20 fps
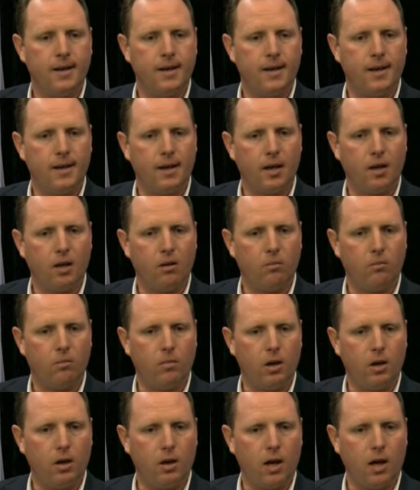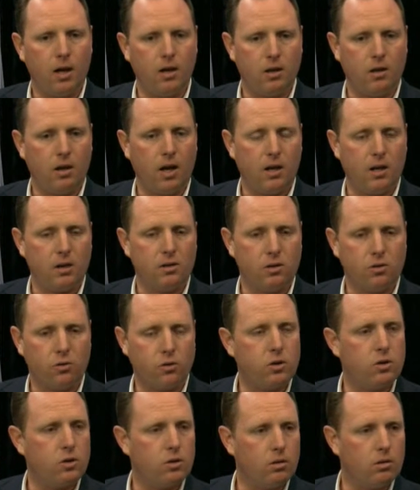and as a
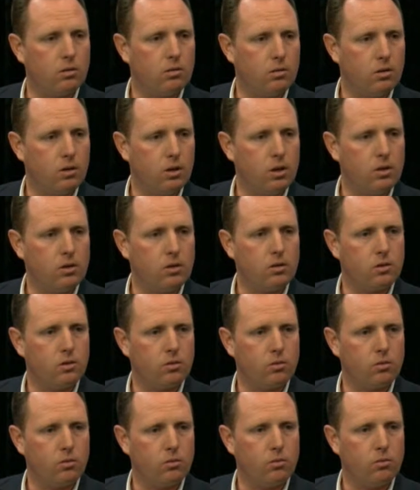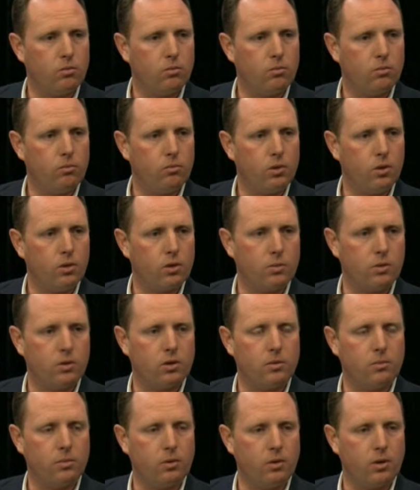Christian, your
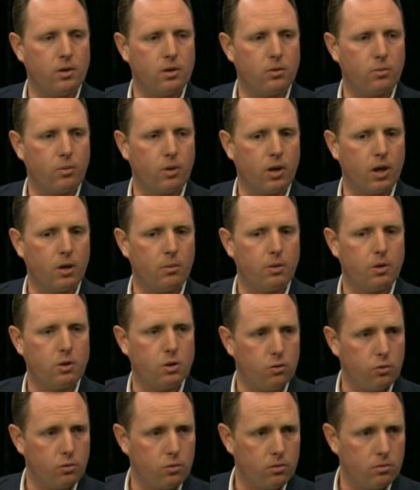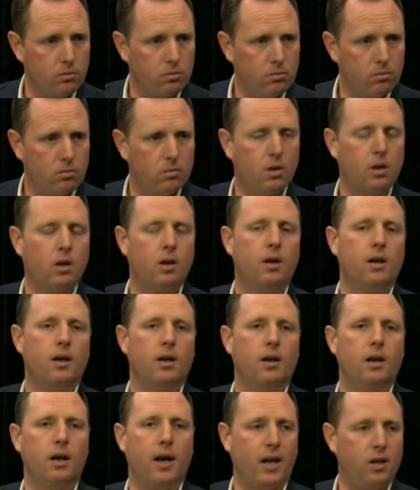responsibility is to bring up your children
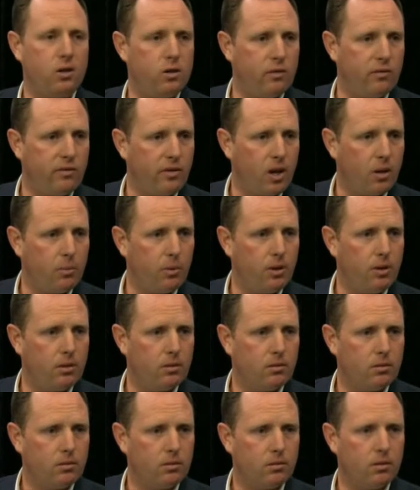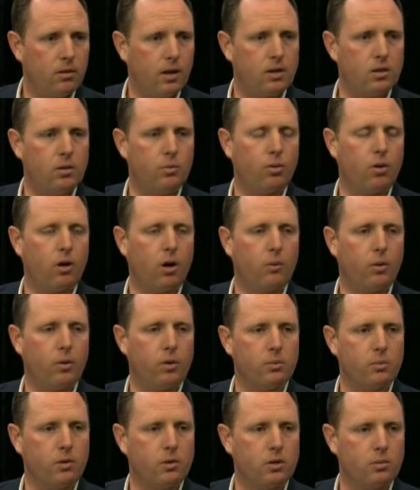and your family. That's your primary
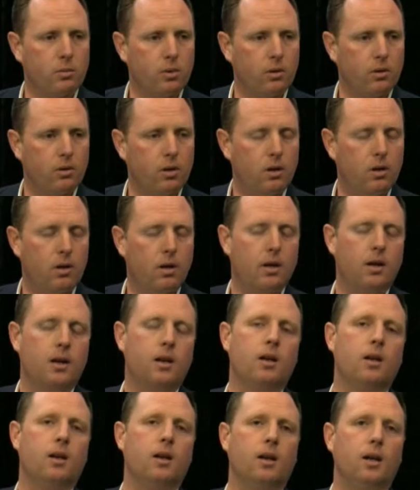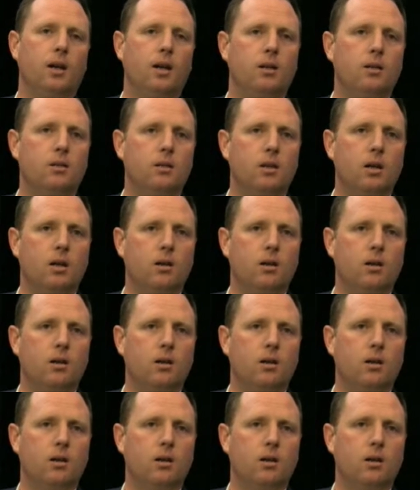responsibility. And